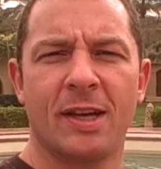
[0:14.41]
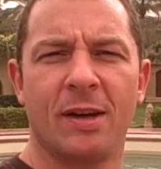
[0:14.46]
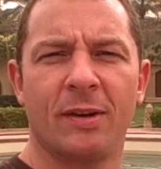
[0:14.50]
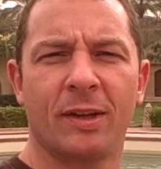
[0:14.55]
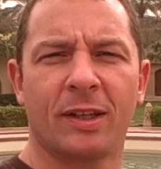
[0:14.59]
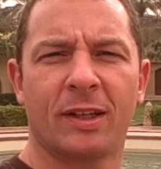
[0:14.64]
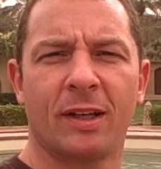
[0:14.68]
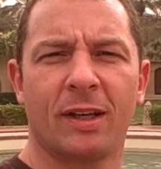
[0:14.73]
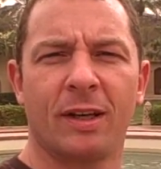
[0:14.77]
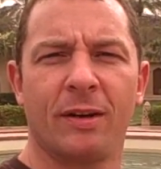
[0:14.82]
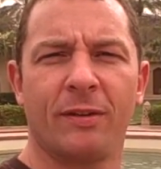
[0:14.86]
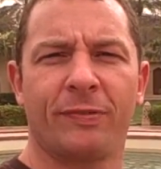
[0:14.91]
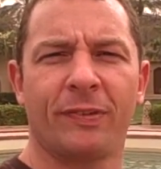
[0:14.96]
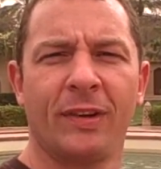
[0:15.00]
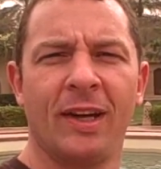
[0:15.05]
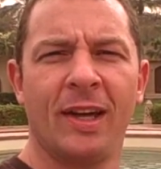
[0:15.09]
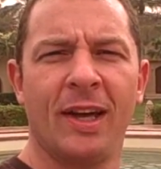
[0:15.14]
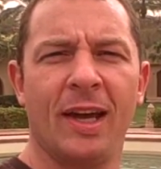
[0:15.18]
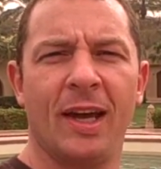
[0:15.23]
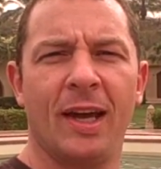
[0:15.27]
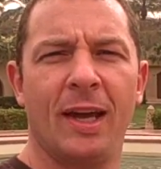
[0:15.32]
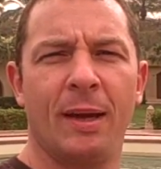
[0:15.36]
so
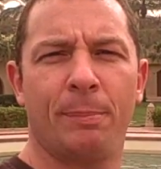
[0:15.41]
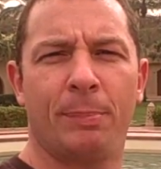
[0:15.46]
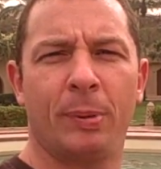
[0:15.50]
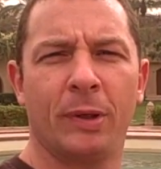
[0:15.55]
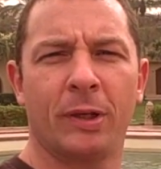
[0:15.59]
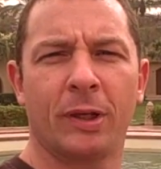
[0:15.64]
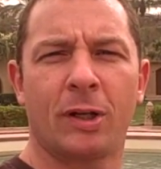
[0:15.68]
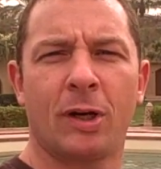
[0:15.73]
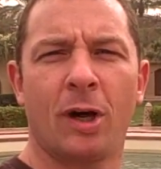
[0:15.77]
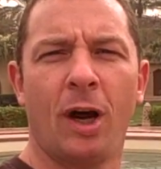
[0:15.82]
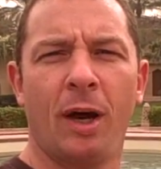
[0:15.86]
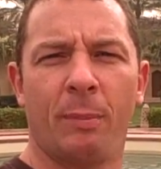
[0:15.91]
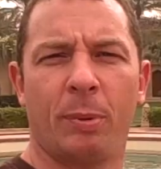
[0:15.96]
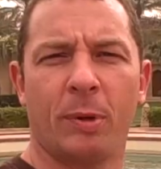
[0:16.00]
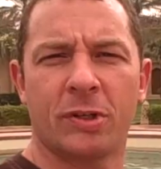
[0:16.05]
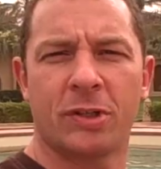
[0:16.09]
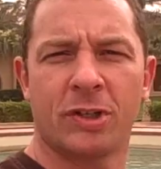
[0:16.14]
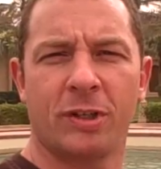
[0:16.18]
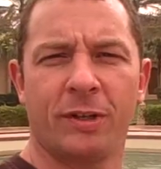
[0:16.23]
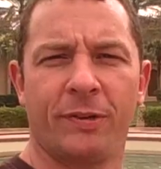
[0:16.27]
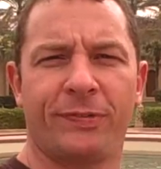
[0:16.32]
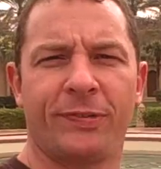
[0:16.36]
it put the
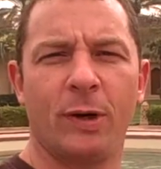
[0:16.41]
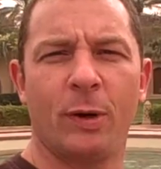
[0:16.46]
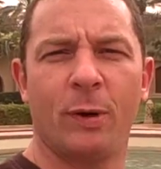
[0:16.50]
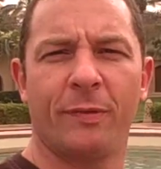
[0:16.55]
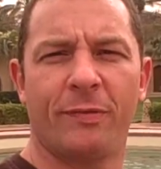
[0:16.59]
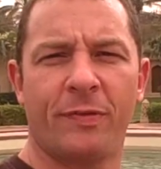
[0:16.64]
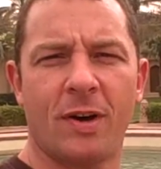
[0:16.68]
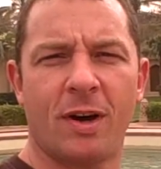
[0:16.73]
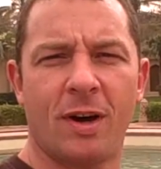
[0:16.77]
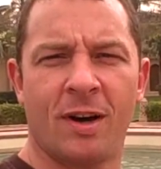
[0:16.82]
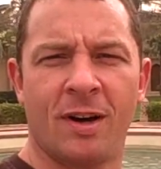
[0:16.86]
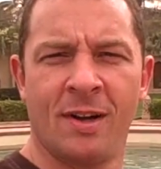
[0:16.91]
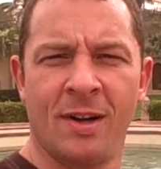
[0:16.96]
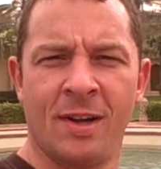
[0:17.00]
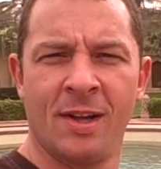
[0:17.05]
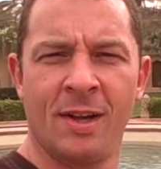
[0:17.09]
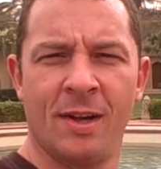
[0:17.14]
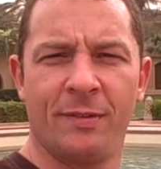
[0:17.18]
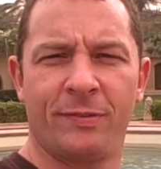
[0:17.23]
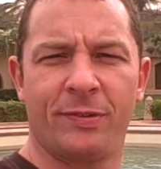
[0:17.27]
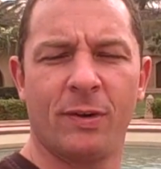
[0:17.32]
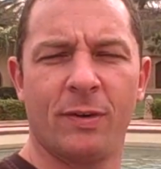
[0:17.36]
kibosh on a few of our
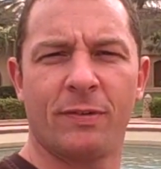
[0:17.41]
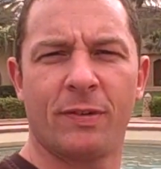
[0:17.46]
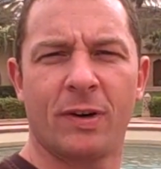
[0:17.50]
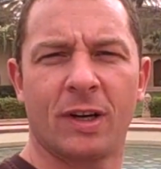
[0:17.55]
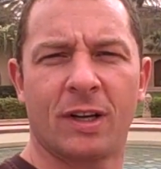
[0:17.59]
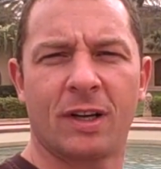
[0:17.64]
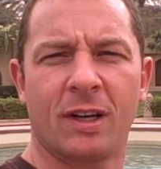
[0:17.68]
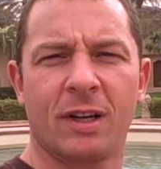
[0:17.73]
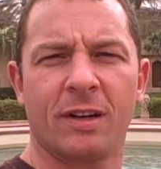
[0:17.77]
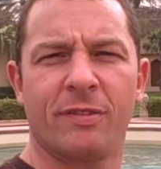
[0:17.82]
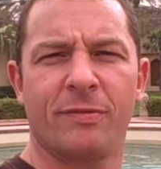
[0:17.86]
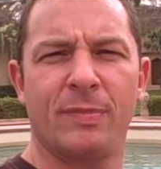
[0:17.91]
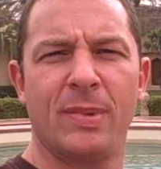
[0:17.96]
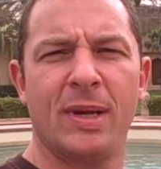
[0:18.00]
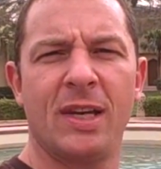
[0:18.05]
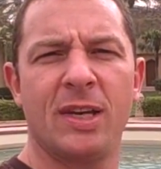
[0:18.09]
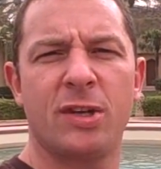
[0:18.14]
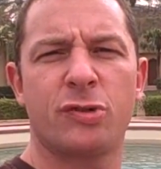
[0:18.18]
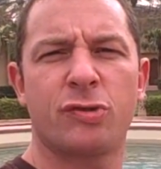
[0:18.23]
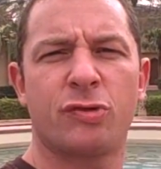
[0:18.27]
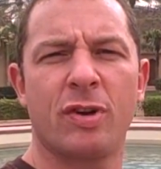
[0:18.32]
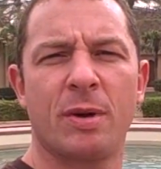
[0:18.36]
kind of
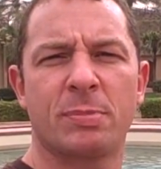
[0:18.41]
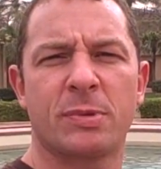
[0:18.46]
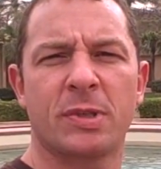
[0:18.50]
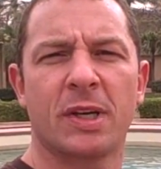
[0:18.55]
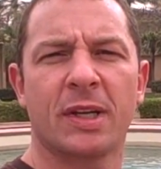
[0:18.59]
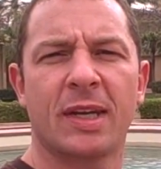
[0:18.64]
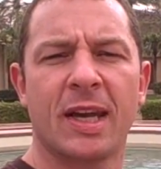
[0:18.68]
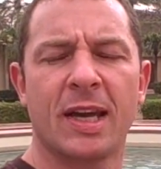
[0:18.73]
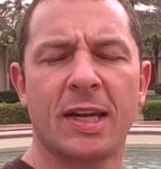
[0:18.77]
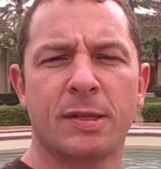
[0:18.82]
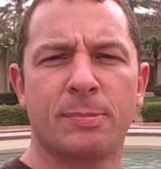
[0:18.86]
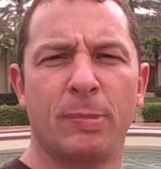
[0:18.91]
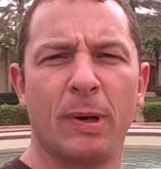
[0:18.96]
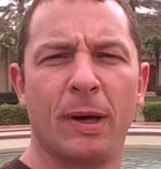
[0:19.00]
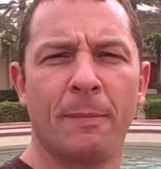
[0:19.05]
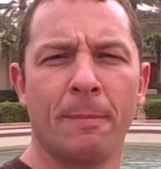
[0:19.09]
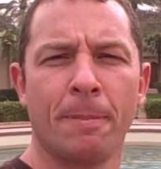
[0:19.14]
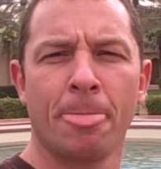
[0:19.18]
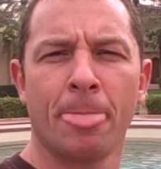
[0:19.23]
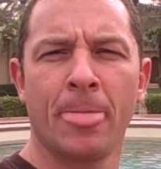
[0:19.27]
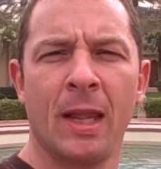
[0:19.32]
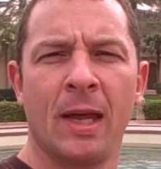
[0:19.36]
mini trips, I guess.
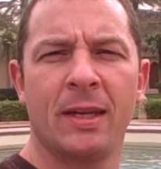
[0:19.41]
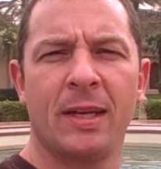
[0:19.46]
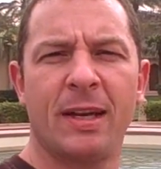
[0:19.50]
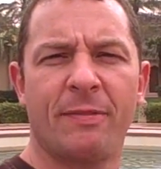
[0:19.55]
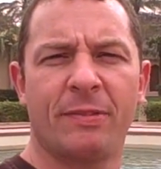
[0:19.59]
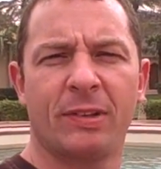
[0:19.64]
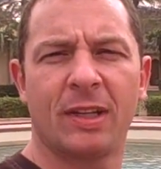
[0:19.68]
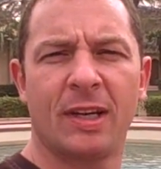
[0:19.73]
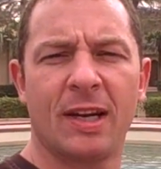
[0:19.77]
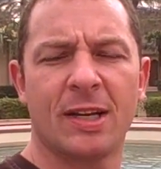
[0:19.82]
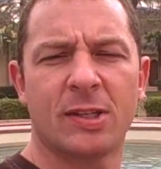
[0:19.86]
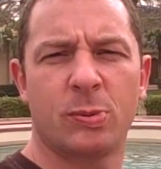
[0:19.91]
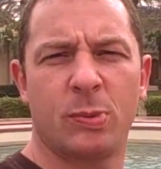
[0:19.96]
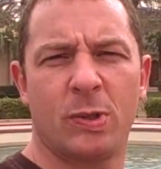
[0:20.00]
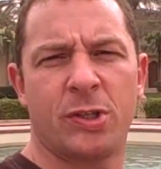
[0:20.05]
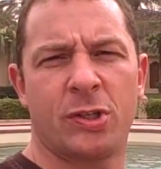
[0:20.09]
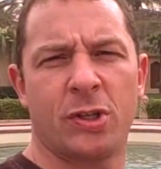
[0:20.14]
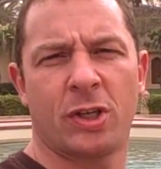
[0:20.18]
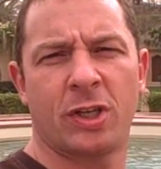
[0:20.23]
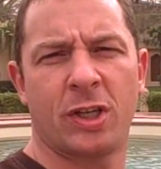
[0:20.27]
But nevertheless, we